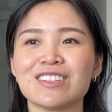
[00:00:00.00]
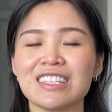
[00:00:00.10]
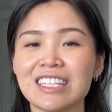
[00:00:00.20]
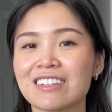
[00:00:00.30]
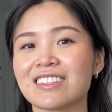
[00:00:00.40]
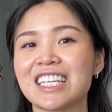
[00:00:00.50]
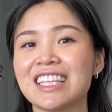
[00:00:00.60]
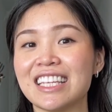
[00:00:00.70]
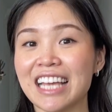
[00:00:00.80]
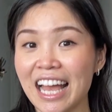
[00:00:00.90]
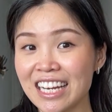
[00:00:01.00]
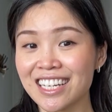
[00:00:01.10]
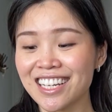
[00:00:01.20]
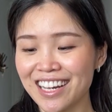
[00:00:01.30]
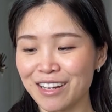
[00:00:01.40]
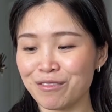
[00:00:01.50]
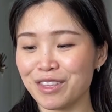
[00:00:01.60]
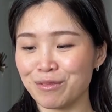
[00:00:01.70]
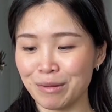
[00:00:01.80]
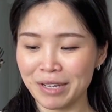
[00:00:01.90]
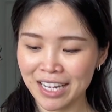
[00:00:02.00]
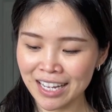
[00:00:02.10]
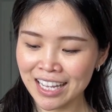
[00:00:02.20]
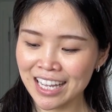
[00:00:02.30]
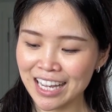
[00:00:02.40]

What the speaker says: nearly the end of the ribbing.